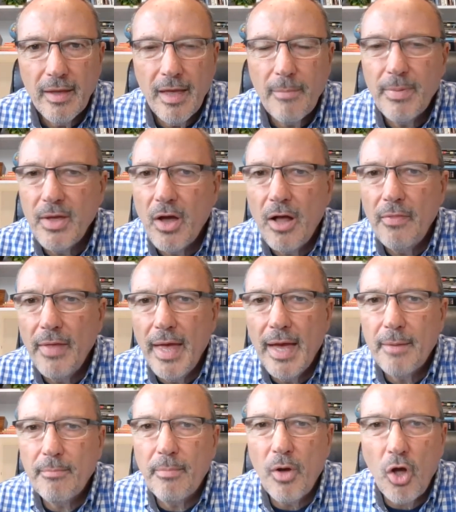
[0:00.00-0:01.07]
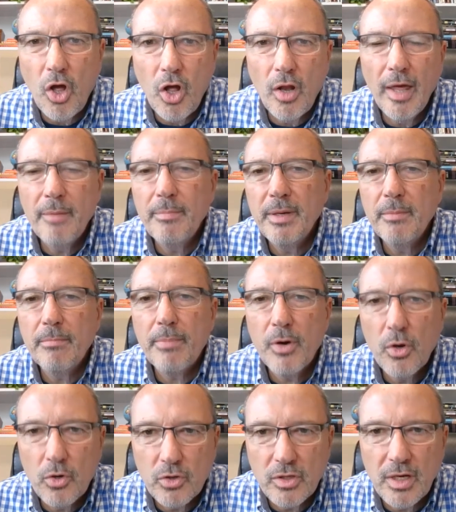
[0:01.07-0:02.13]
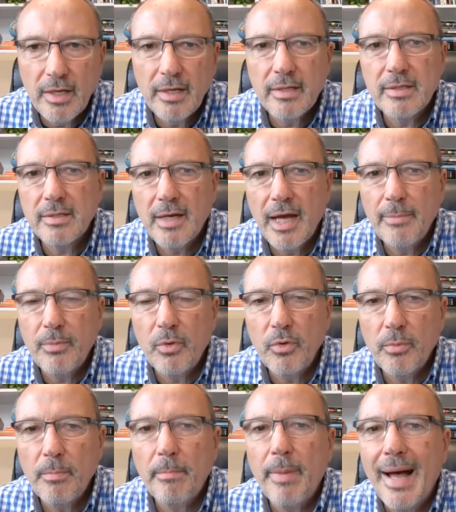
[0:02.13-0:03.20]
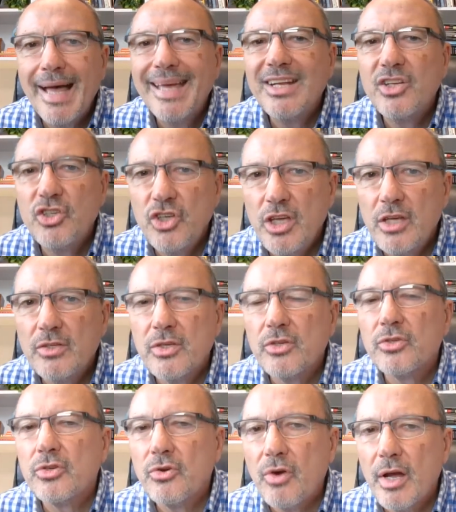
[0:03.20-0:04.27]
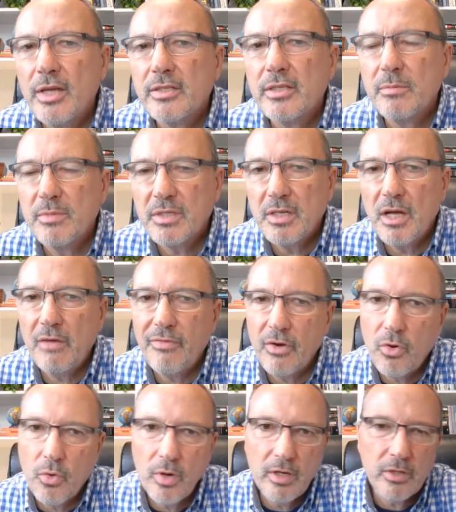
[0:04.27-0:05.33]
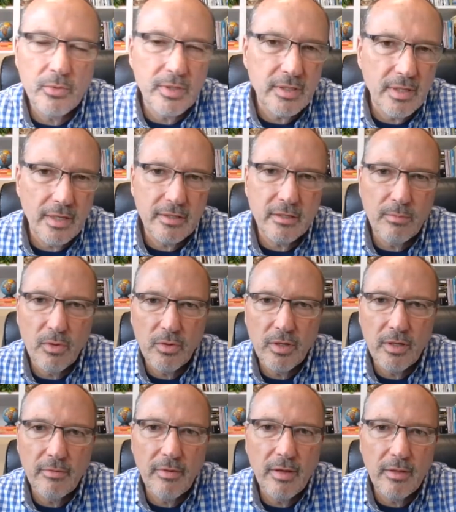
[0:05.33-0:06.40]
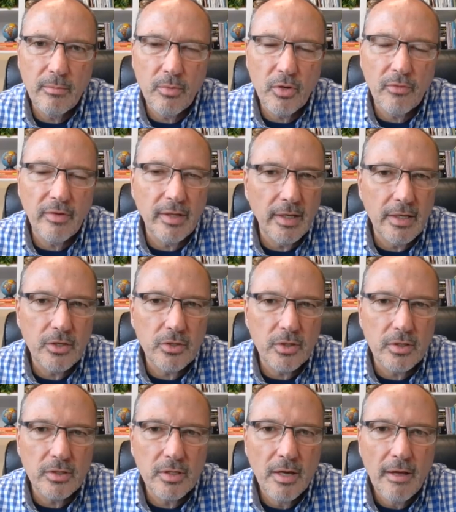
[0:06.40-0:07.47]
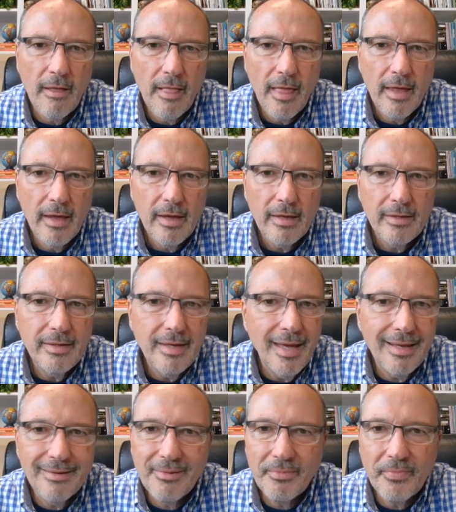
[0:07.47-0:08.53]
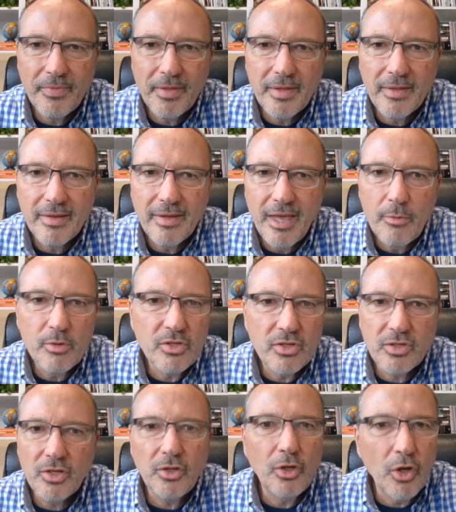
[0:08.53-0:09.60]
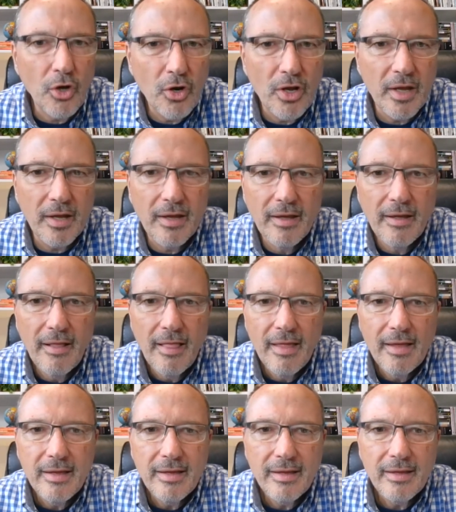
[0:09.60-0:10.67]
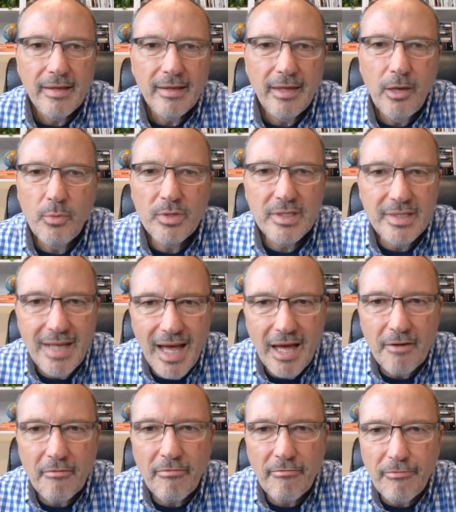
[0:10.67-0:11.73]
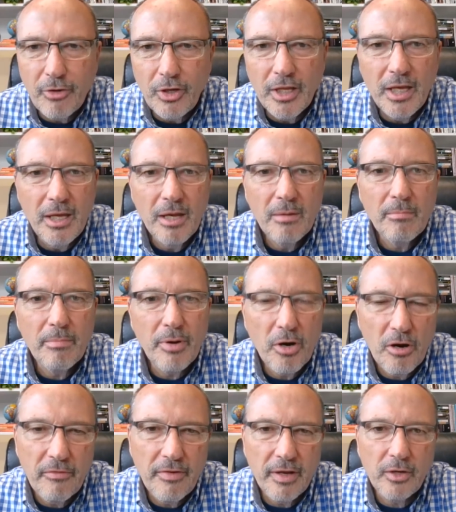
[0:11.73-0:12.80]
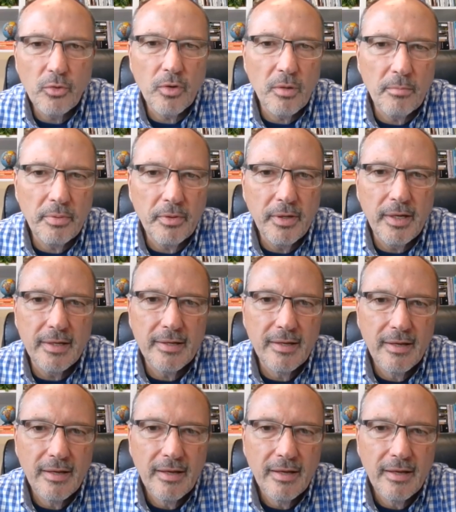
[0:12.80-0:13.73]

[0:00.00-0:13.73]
And beyond that, Paul had been personally discipled by Jesus Christ himself, according to his testimony in, in the book of Galatians. Yet, he was still learning. He was not fully perfect or complete.